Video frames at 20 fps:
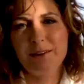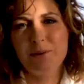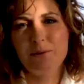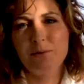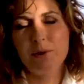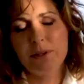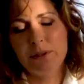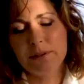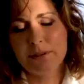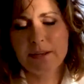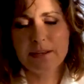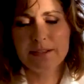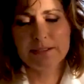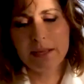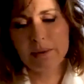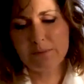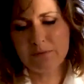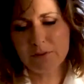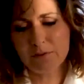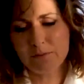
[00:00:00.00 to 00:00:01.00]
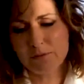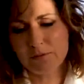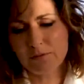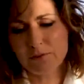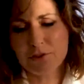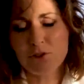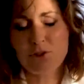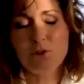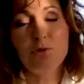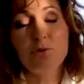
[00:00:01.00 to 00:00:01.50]
well, except some
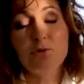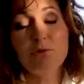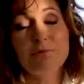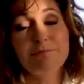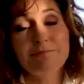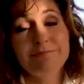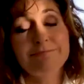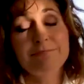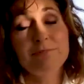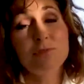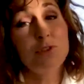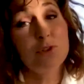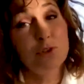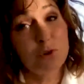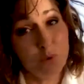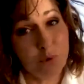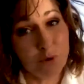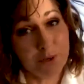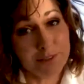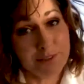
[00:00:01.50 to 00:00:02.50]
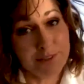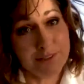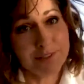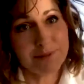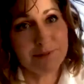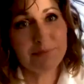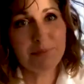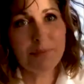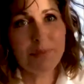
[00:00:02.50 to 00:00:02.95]
two new ones.